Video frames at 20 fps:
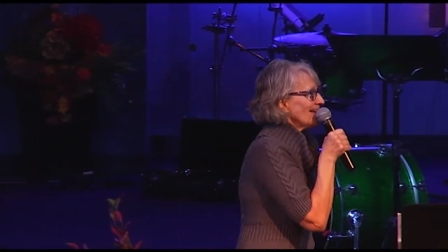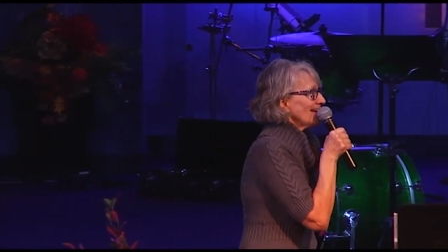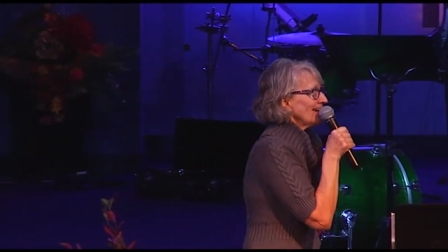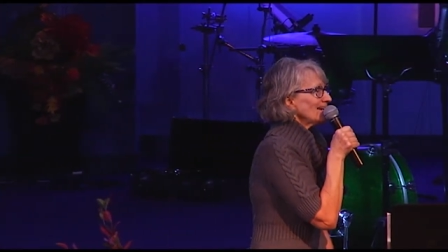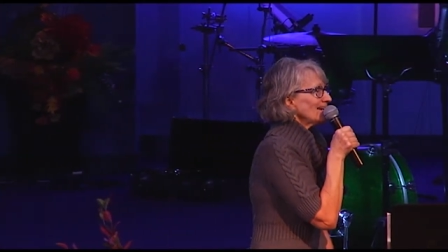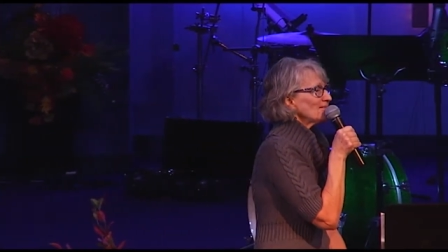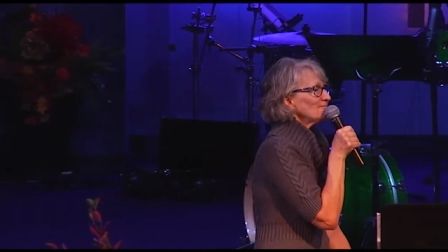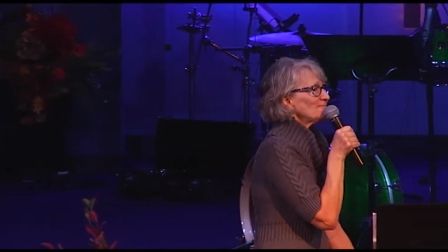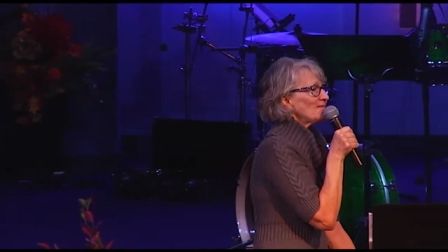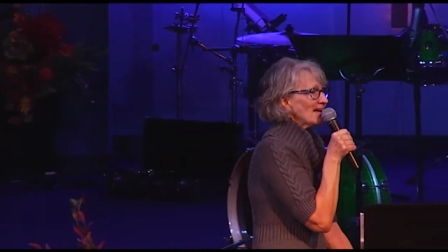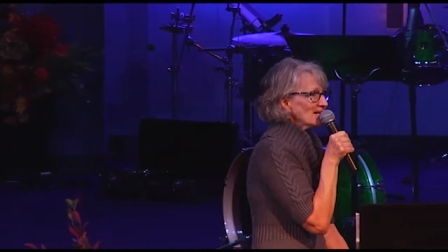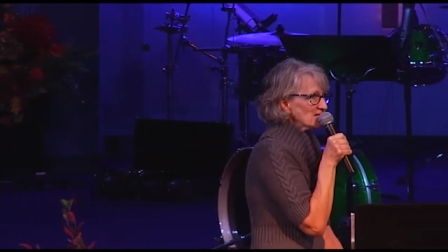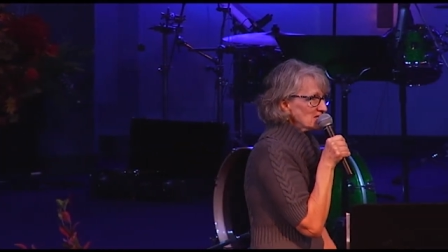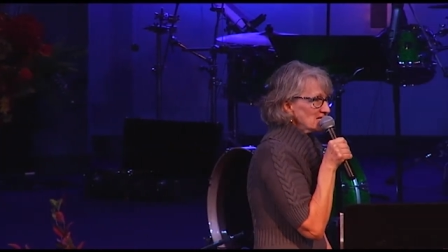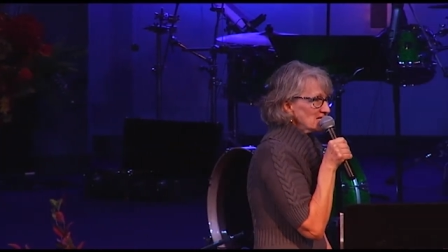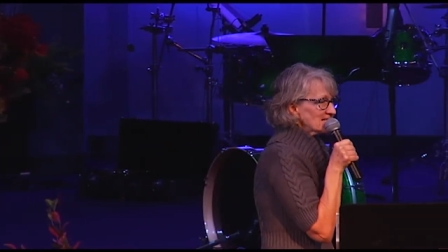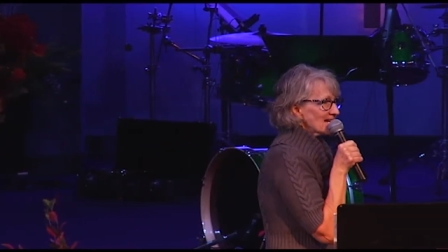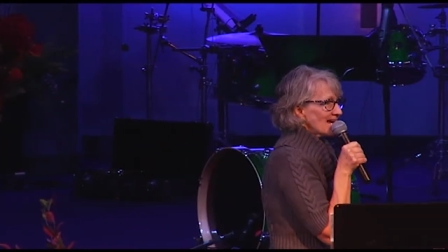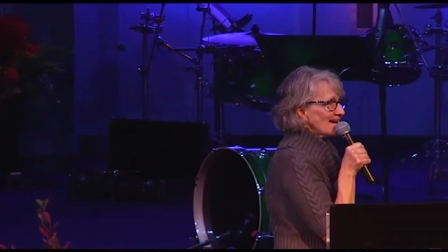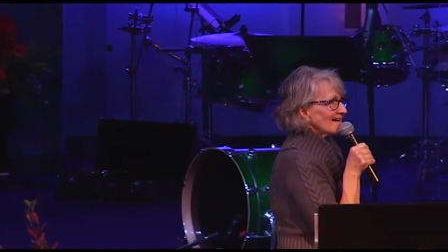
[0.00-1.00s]
in
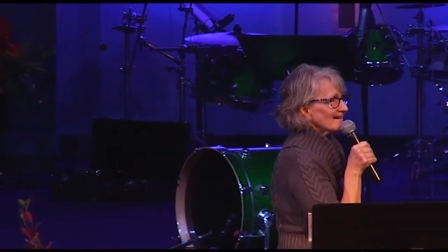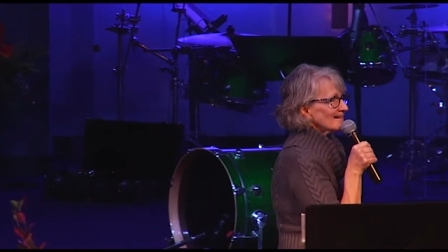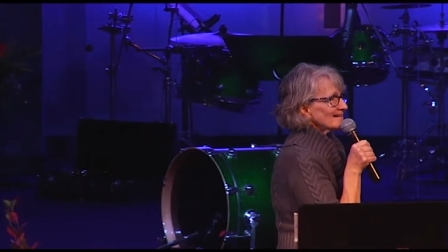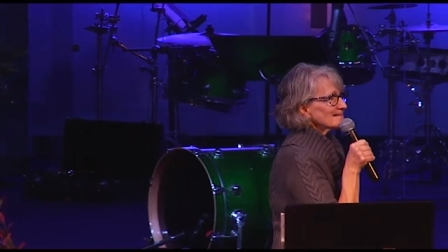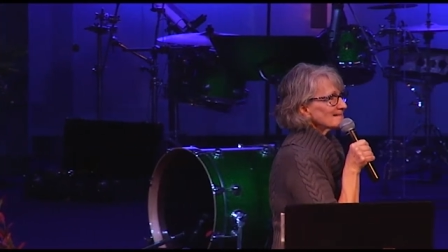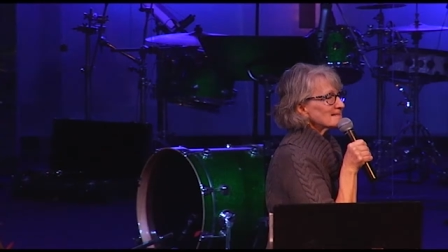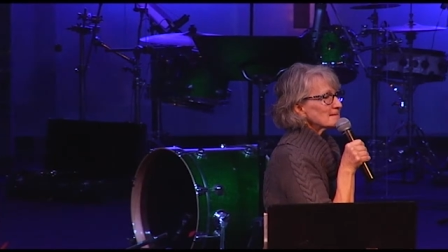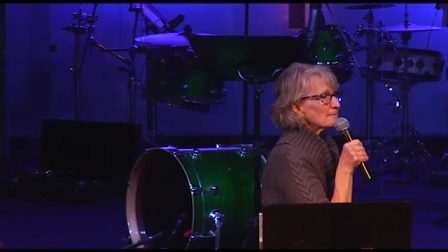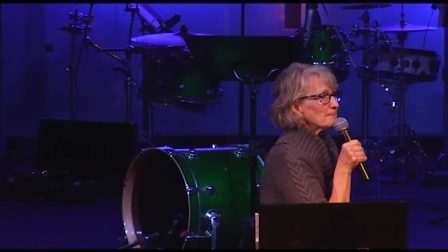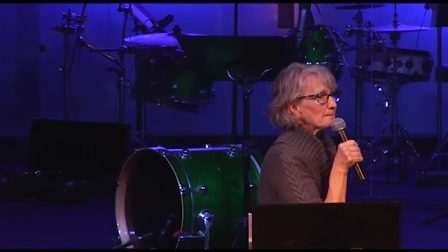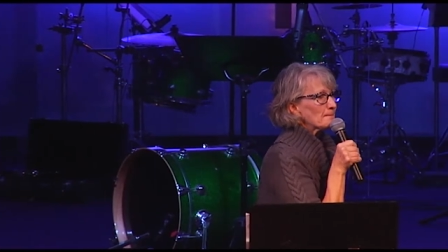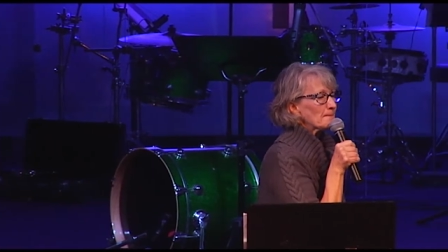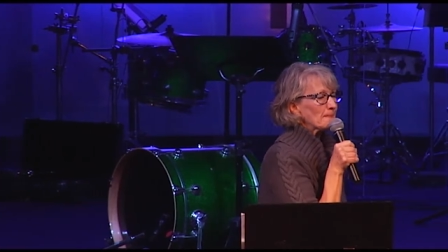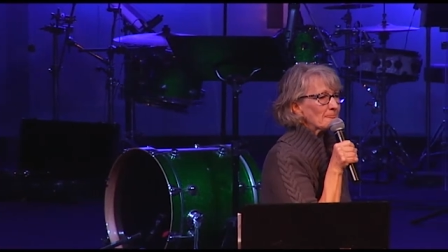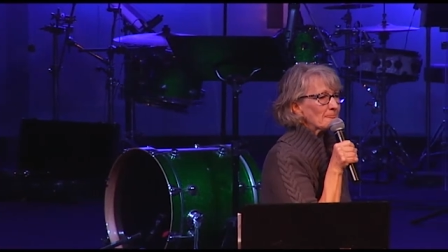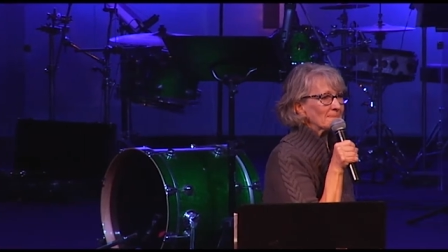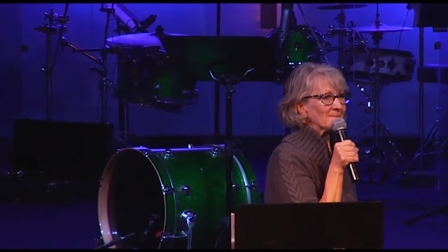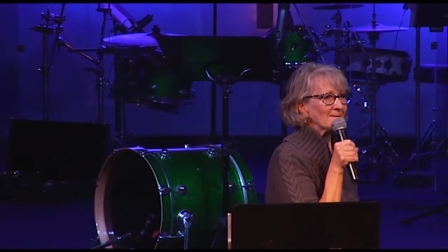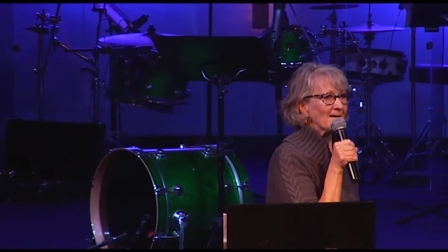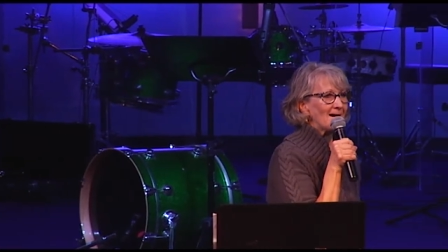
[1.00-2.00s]
VeggieTales,
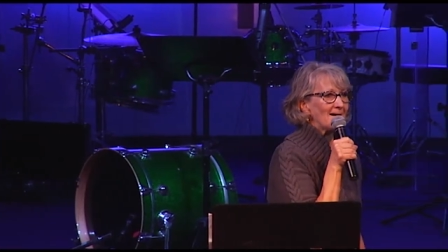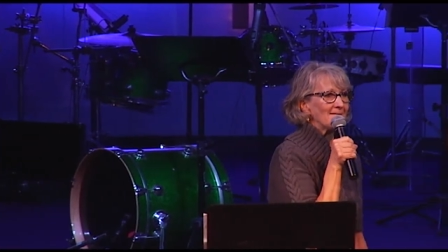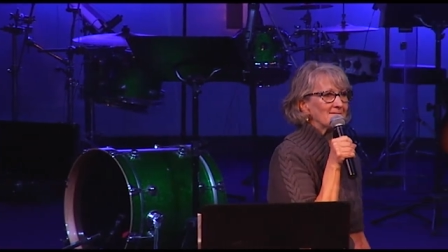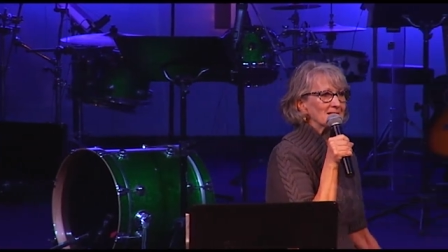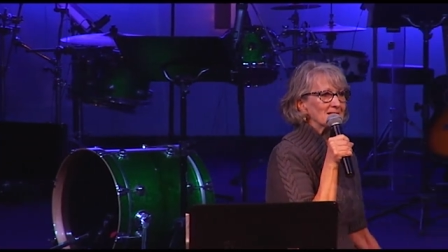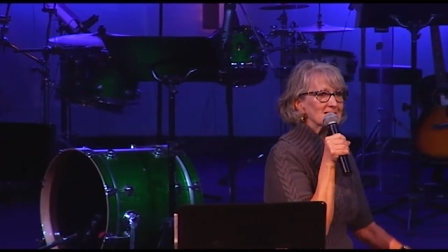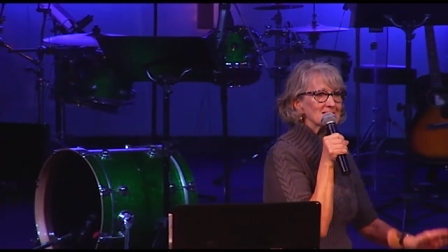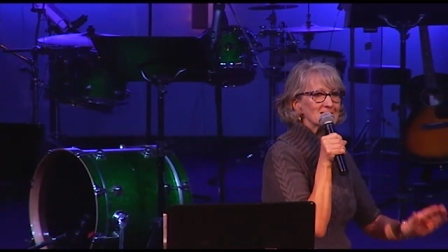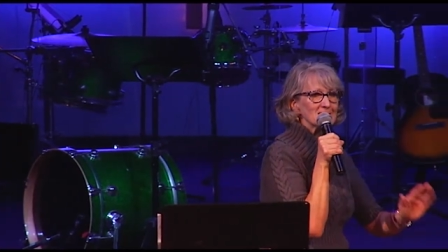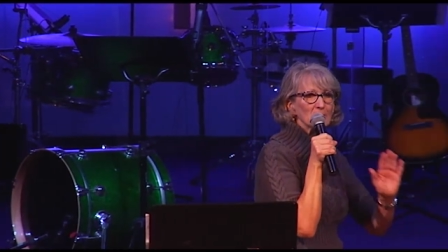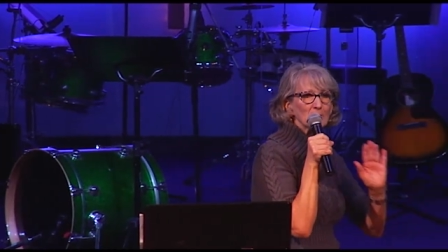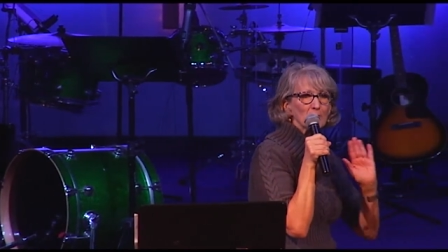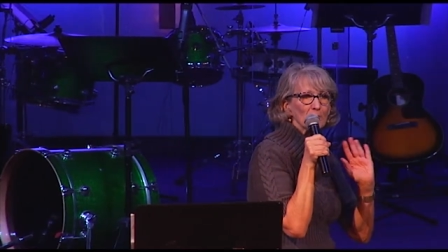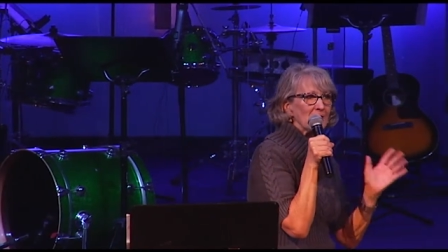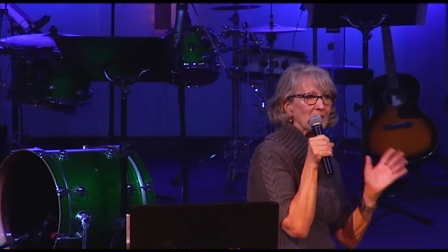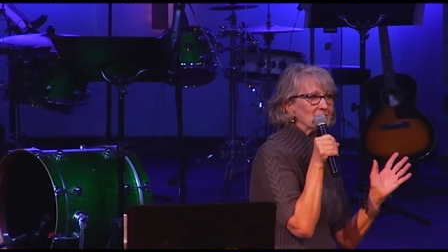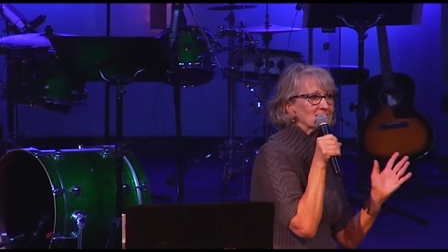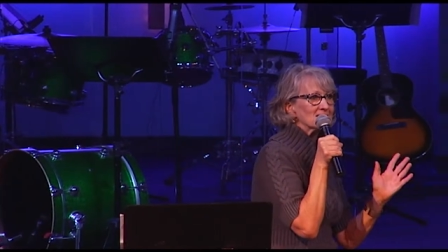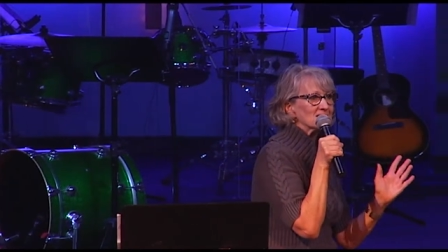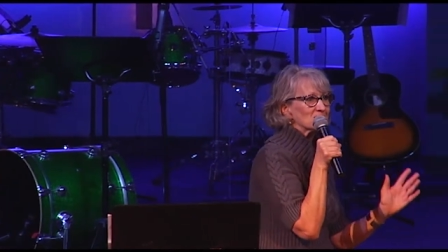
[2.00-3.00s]
this is a
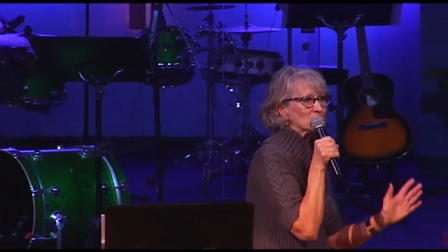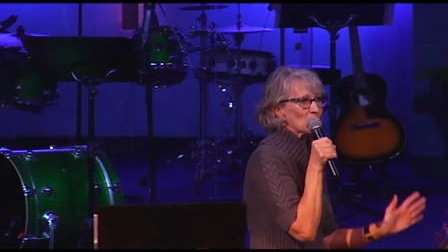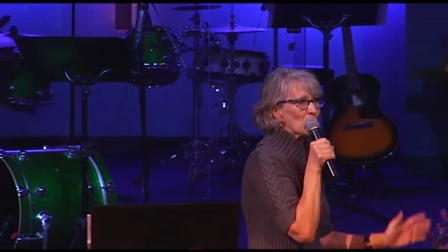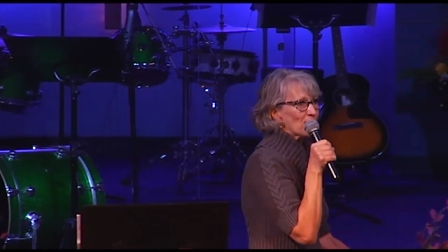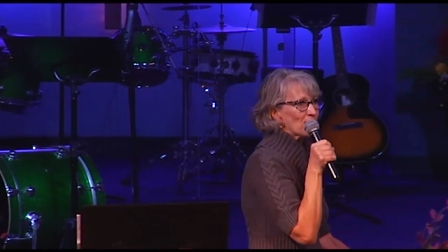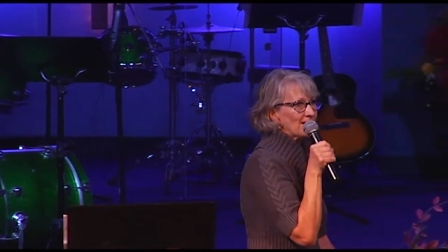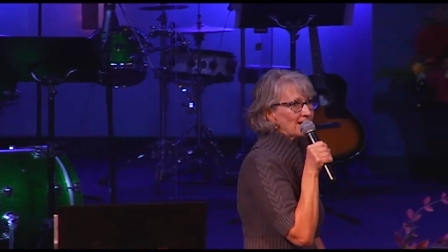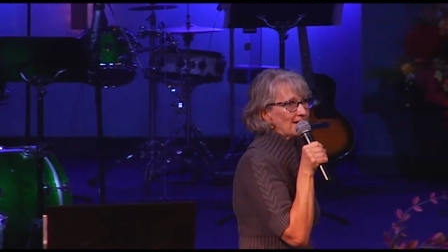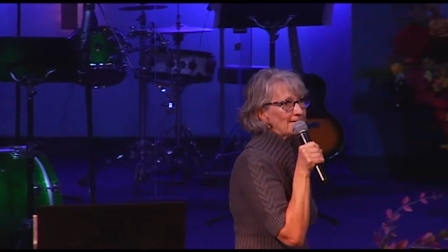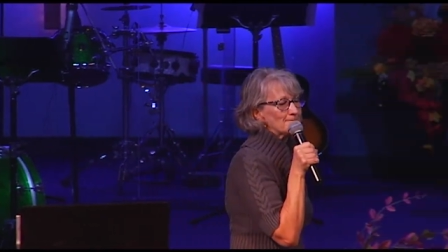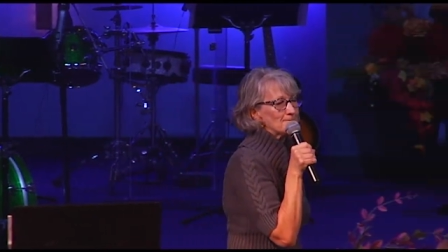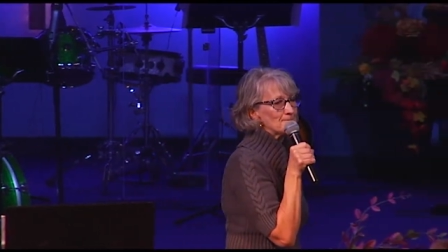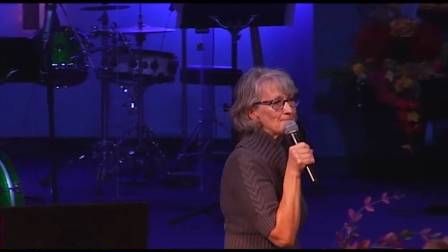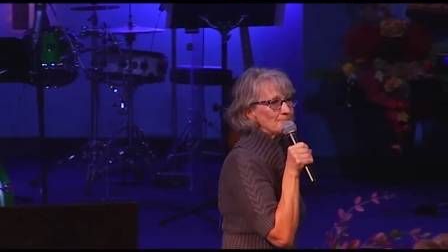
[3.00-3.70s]
great story.